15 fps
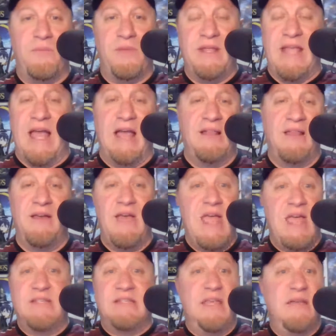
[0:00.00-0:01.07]
But yeah, I
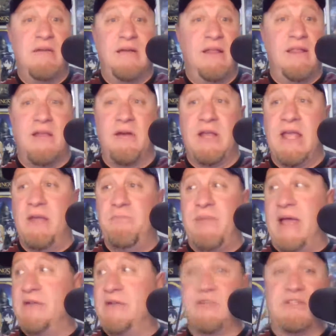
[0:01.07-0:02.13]
love, see, and there again,
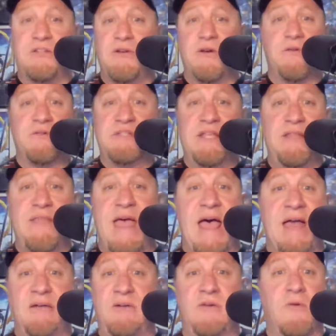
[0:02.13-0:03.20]
Patrick Stewart was in
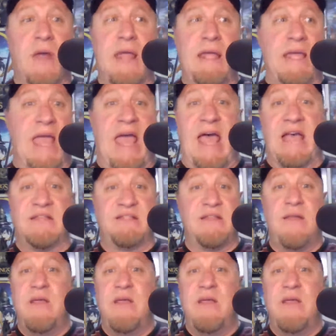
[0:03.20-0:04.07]
that. Great cast.